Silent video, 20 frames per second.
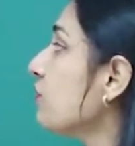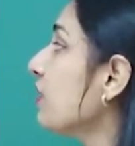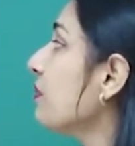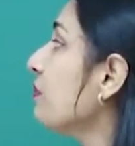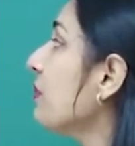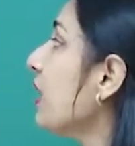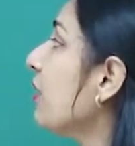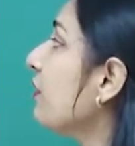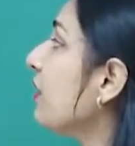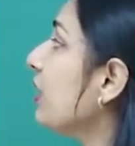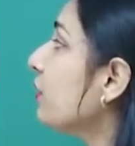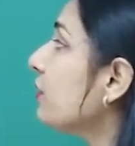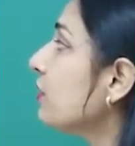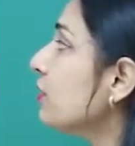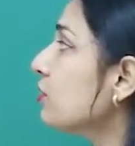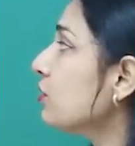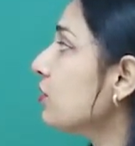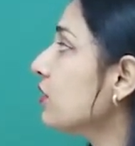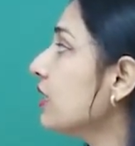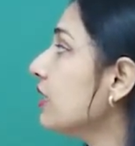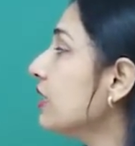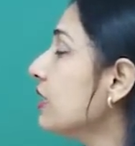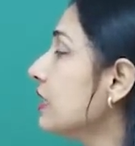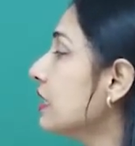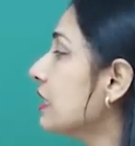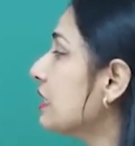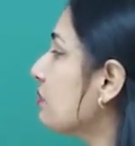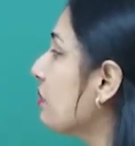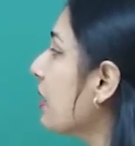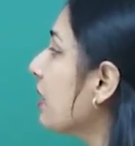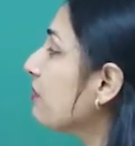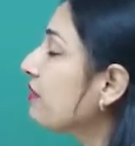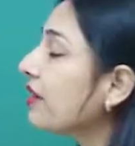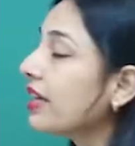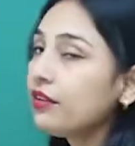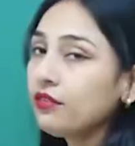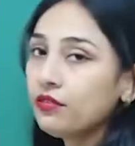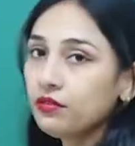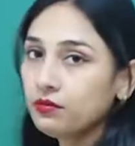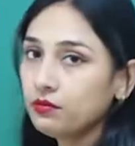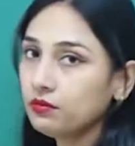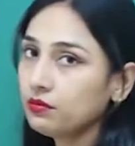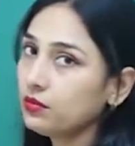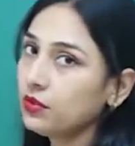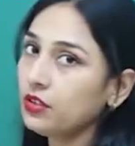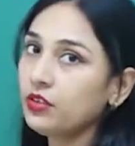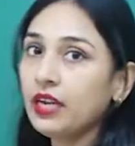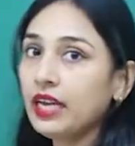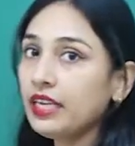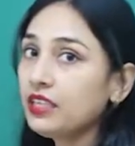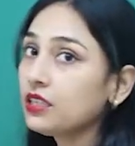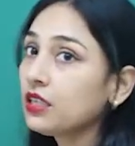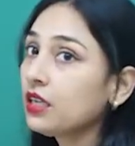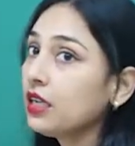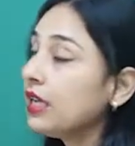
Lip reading: 1 by v equals to 36 by 5, right?